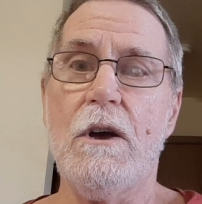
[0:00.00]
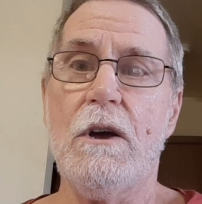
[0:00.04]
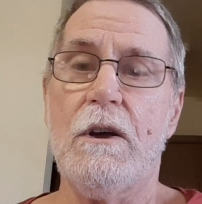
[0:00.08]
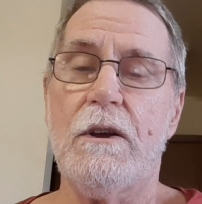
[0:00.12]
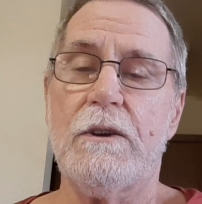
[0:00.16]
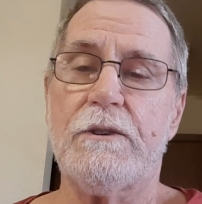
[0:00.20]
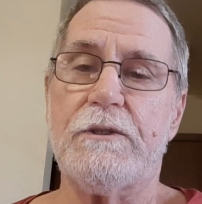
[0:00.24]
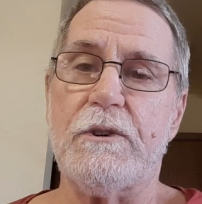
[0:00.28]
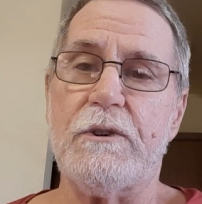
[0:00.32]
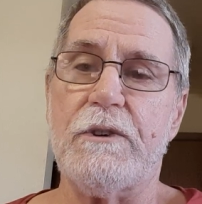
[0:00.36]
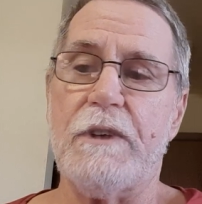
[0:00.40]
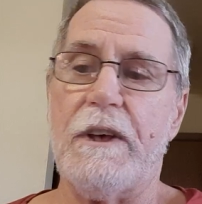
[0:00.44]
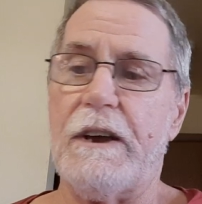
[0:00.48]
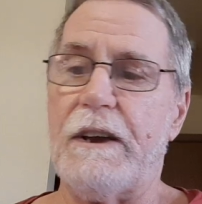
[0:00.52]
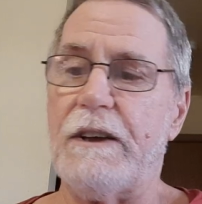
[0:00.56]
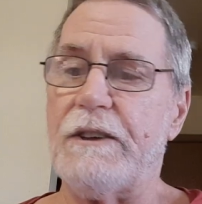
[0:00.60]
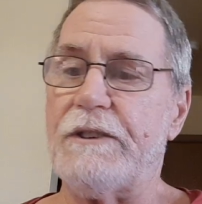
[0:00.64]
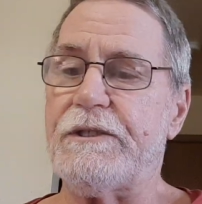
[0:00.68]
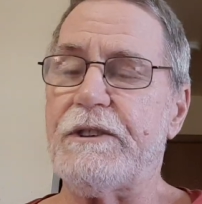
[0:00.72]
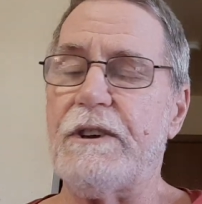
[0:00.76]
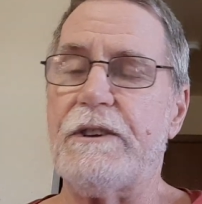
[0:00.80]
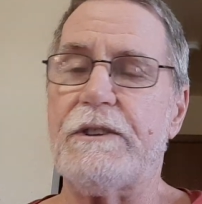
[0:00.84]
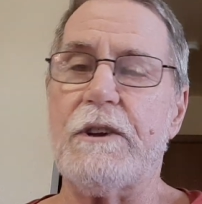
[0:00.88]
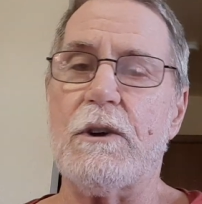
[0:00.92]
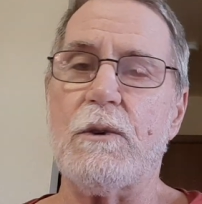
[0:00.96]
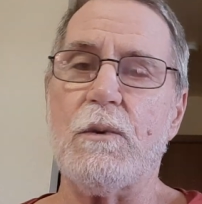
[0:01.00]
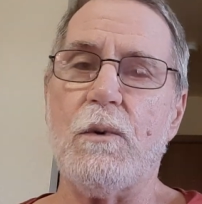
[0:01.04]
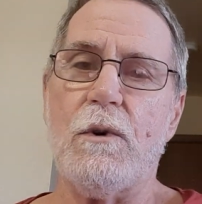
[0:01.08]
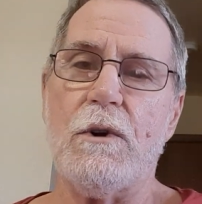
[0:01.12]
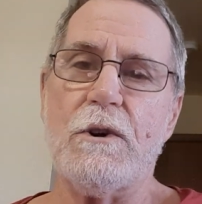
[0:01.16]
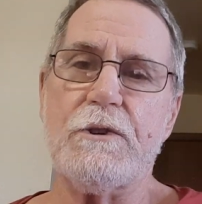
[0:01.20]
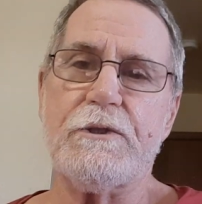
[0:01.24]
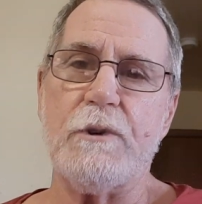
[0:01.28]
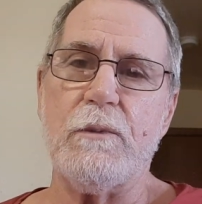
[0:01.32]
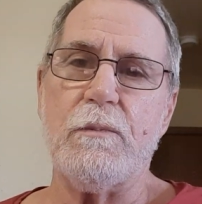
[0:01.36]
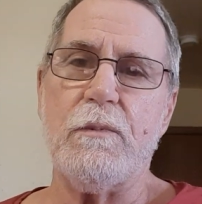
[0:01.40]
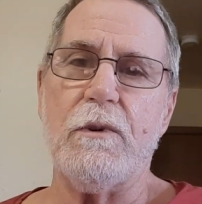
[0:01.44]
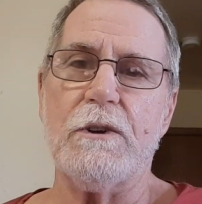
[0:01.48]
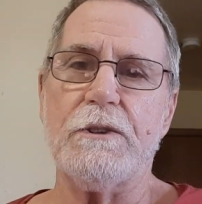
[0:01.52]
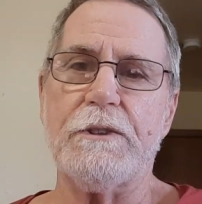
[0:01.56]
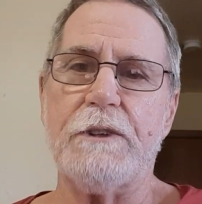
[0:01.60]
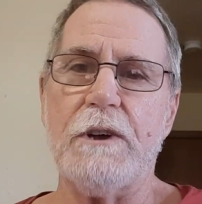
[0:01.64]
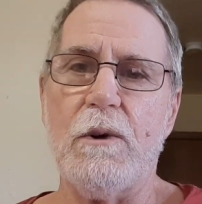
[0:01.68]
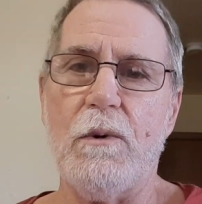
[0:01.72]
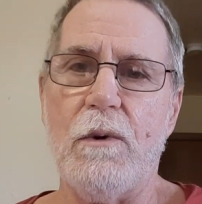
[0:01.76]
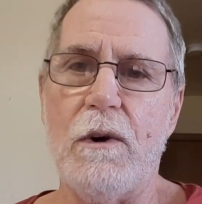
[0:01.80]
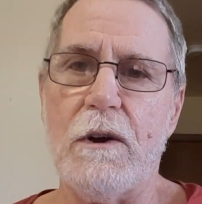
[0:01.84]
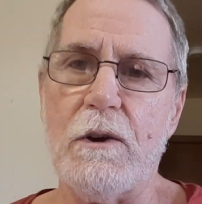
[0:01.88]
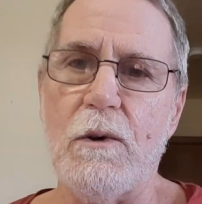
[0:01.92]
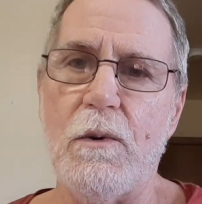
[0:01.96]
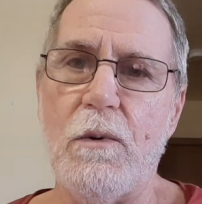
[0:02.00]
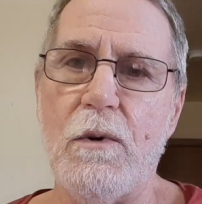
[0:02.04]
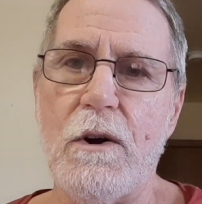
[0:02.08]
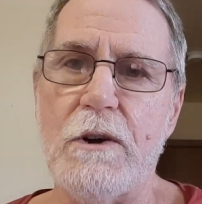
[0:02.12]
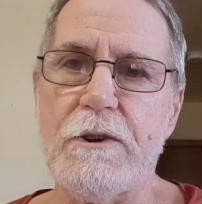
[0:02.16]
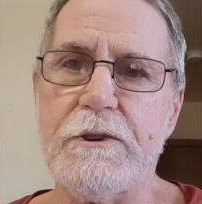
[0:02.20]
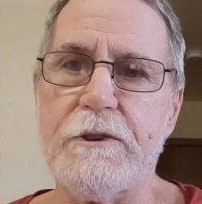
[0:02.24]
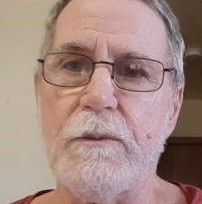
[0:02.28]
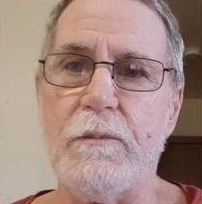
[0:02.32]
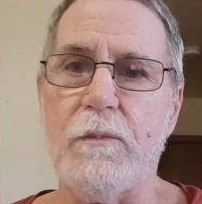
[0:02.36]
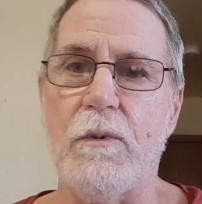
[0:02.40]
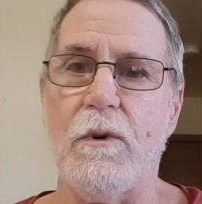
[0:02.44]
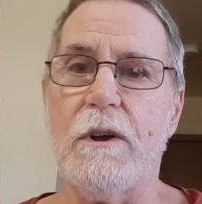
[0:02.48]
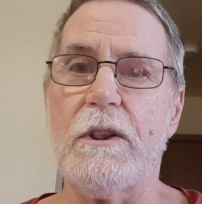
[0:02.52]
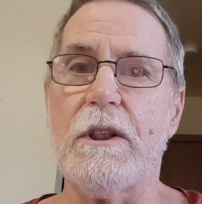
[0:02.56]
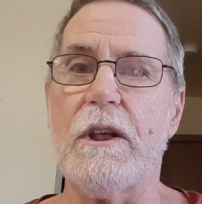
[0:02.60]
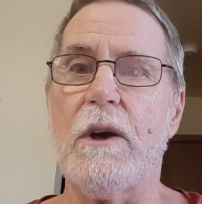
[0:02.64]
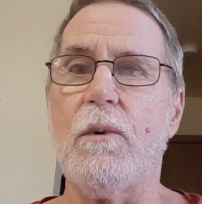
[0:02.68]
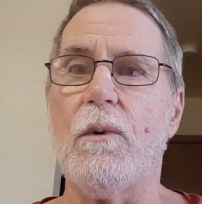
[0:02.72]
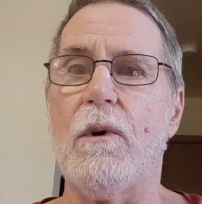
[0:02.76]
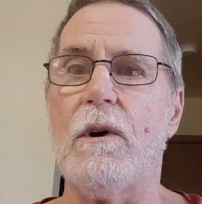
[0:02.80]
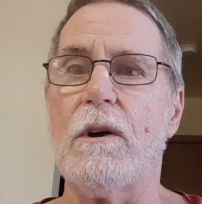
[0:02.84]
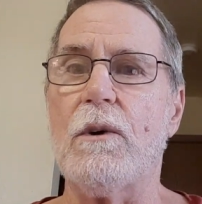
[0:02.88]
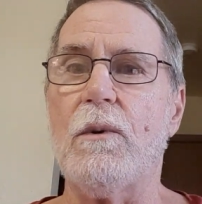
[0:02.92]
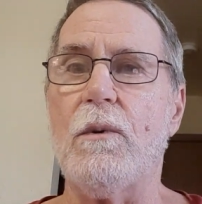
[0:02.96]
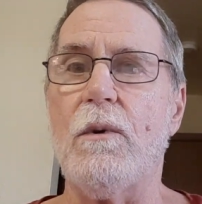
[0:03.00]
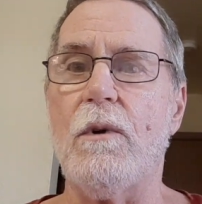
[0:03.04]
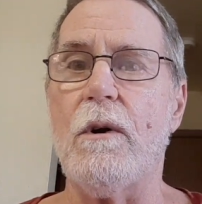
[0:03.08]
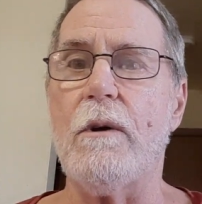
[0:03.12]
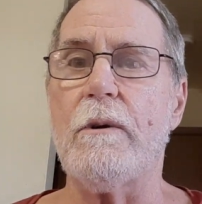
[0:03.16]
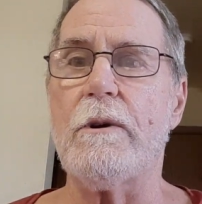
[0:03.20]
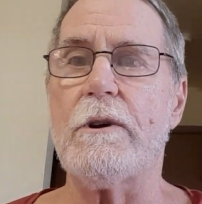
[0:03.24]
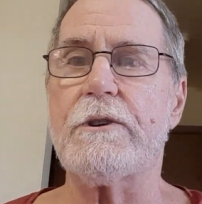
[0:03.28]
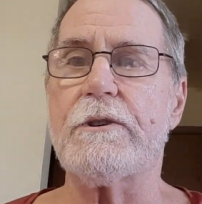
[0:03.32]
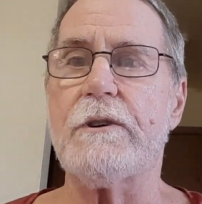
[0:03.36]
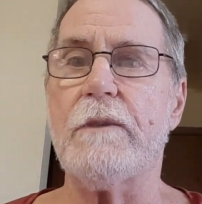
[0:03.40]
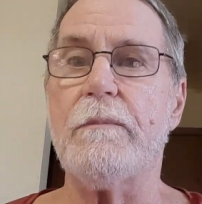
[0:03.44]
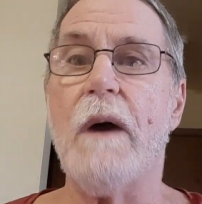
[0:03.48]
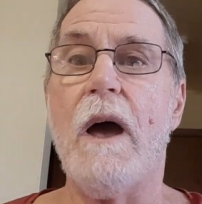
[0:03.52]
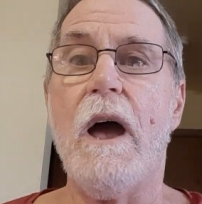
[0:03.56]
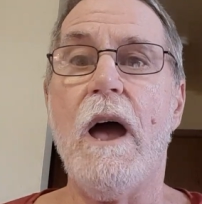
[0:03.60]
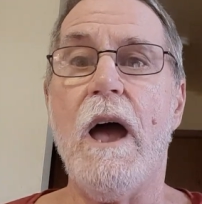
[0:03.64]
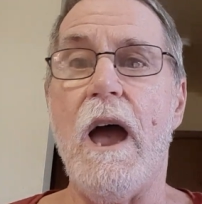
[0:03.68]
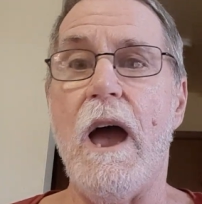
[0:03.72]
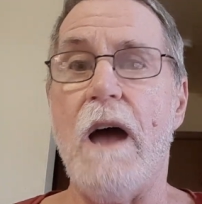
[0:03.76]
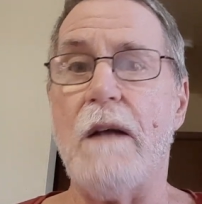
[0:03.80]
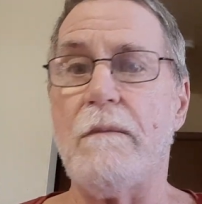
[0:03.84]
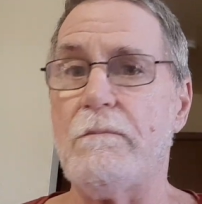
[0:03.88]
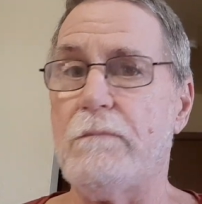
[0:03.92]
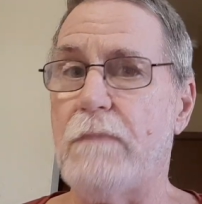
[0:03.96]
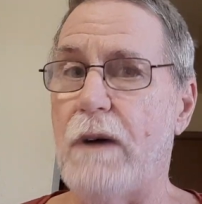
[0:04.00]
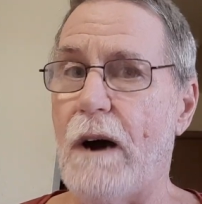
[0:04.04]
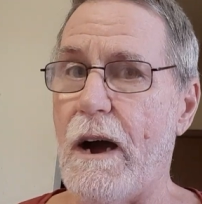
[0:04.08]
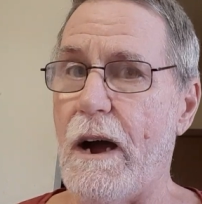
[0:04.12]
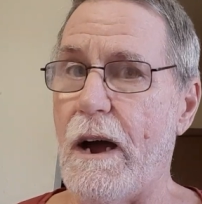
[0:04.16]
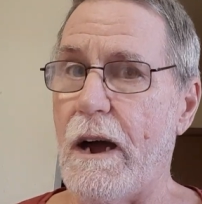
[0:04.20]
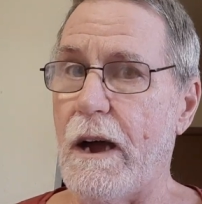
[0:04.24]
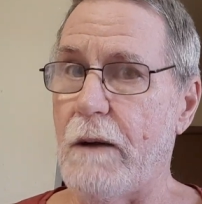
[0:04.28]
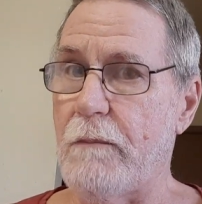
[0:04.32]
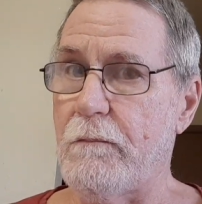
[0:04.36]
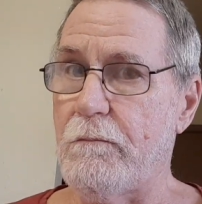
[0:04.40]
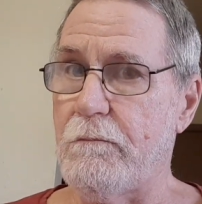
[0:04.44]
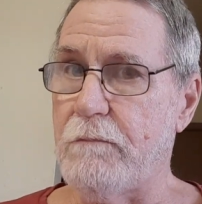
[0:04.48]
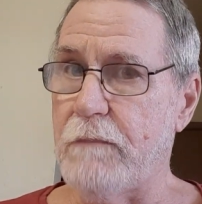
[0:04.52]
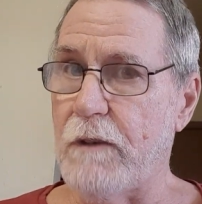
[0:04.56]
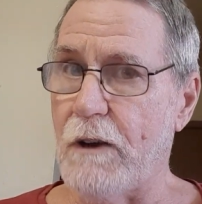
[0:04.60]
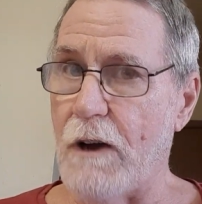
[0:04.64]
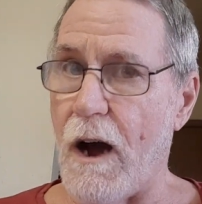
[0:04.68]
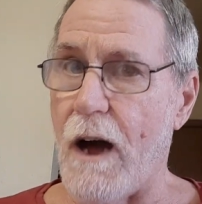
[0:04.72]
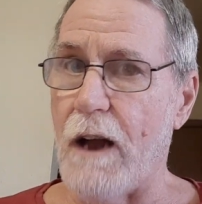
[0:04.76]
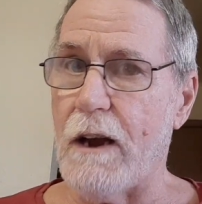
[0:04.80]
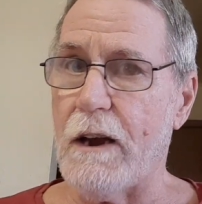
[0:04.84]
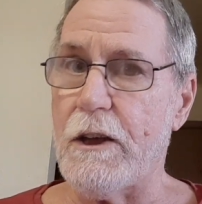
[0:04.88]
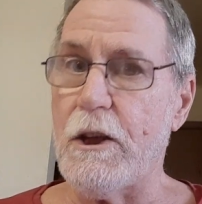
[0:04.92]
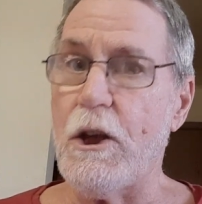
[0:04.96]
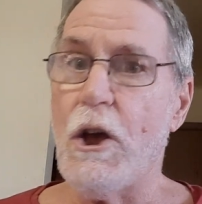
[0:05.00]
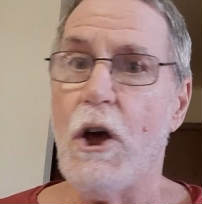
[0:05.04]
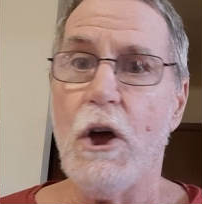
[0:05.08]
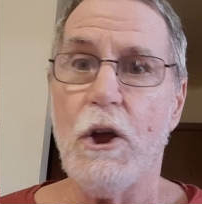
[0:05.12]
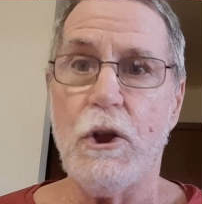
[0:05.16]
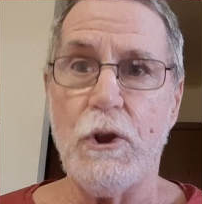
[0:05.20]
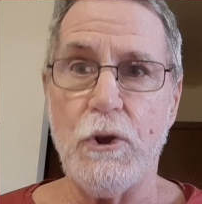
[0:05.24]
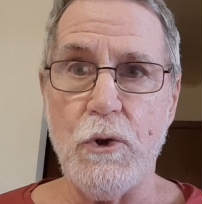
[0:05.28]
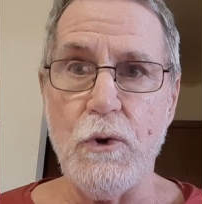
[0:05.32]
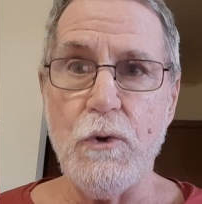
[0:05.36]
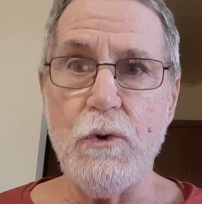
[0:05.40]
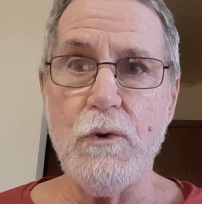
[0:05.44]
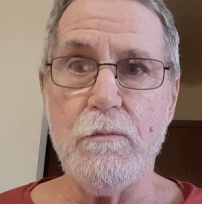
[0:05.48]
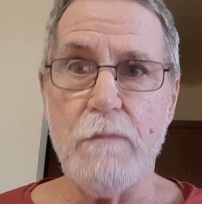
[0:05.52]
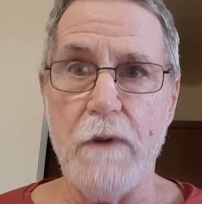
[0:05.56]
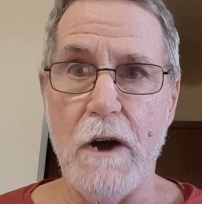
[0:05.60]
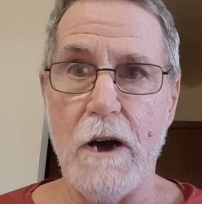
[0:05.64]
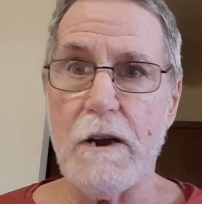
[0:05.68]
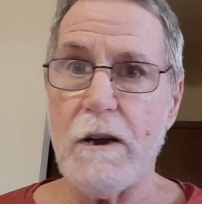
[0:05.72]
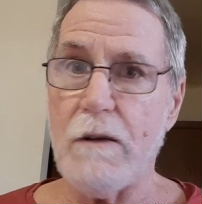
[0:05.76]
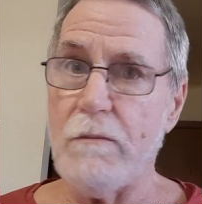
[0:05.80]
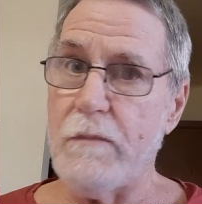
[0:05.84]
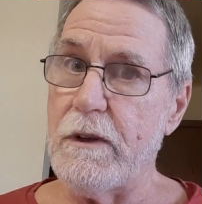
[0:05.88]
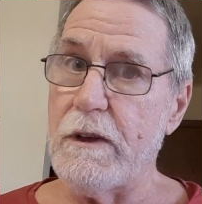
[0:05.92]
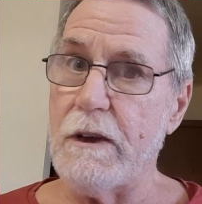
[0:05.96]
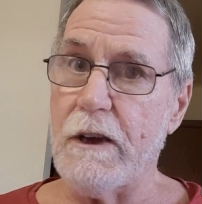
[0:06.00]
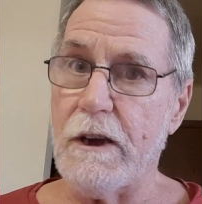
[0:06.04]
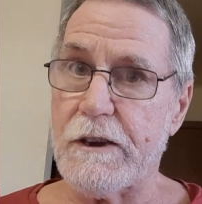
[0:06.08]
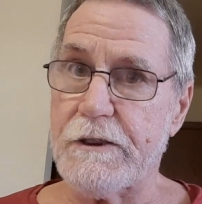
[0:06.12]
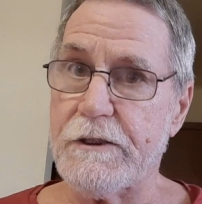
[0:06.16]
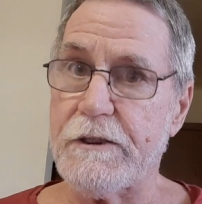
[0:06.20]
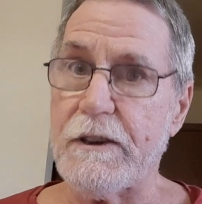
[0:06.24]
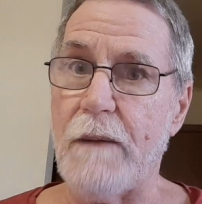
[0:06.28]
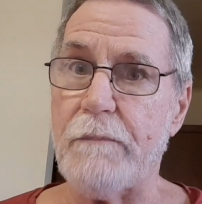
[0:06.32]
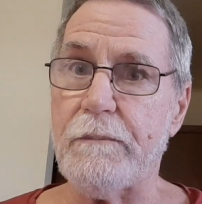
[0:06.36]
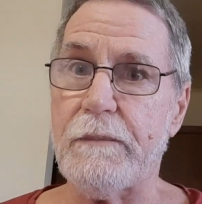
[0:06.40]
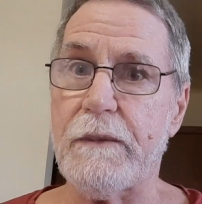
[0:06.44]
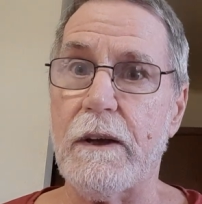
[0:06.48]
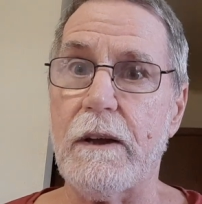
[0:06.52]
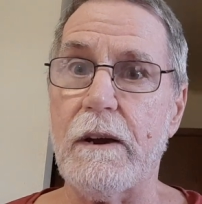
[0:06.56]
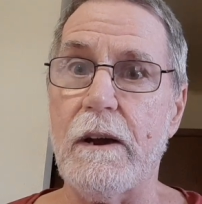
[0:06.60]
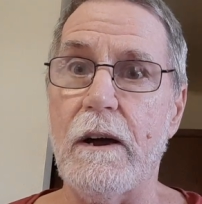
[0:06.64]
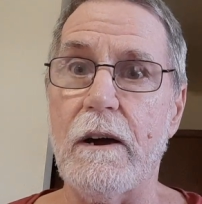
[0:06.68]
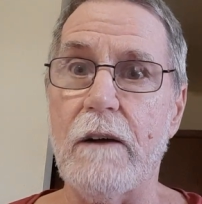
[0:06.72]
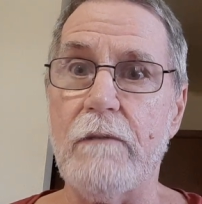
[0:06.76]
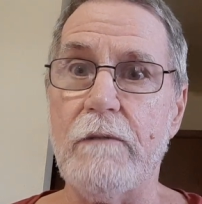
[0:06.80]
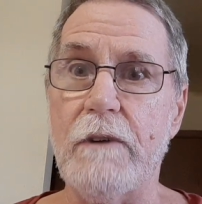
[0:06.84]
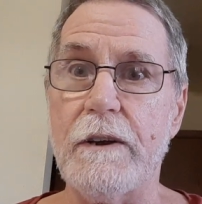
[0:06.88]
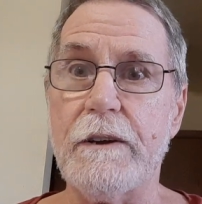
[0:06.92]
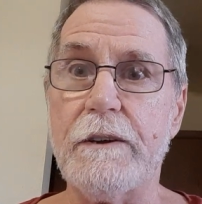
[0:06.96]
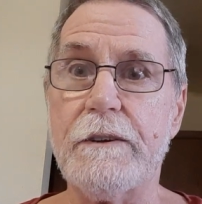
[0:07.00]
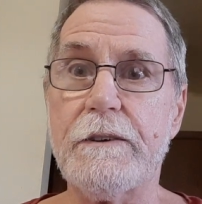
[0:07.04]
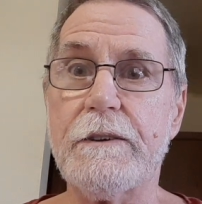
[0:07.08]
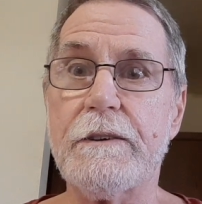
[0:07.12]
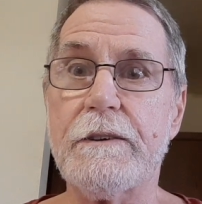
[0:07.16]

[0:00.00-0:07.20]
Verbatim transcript: so they can sit there and worship what they want to worship when they want to worship and by golly you better be accepted of it